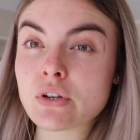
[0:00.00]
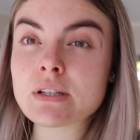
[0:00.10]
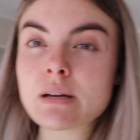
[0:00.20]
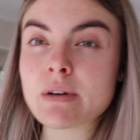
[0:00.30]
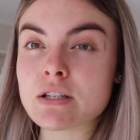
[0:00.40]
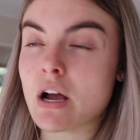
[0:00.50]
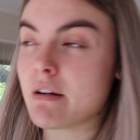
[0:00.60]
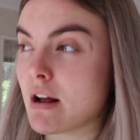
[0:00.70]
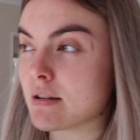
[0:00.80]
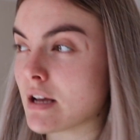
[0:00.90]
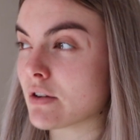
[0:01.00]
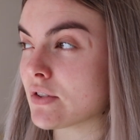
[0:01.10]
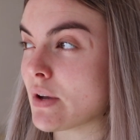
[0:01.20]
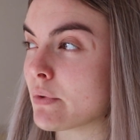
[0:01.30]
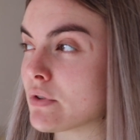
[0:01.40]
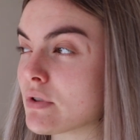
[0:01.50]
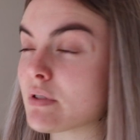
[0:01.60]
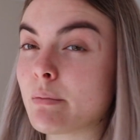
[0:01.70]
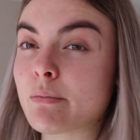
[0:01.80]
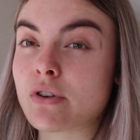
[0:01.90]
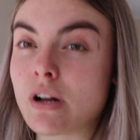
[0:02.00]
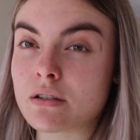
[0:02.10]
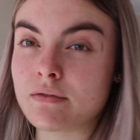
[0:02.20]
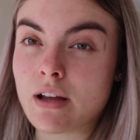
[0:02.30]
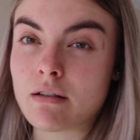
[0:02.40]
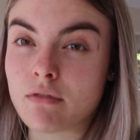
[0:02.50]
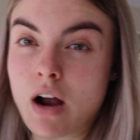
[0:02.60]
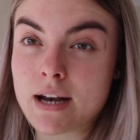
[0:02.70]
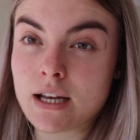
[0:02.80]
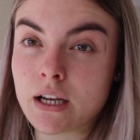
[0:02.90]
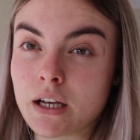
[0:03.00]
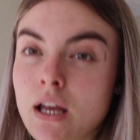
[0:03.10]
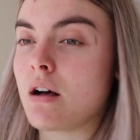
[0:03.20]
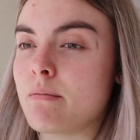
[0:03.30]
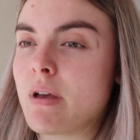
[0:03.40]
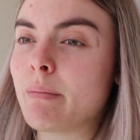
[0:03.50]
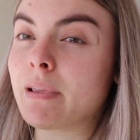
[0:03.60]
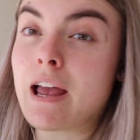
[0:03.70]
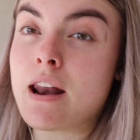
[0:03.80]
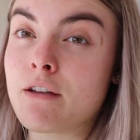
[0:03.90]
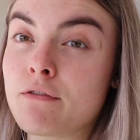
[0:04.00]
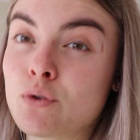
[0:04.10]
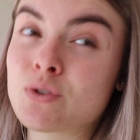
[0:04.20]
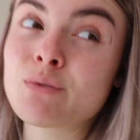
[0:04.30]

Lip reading: gonna take my diary outside because I want to do some productive like writing and planning for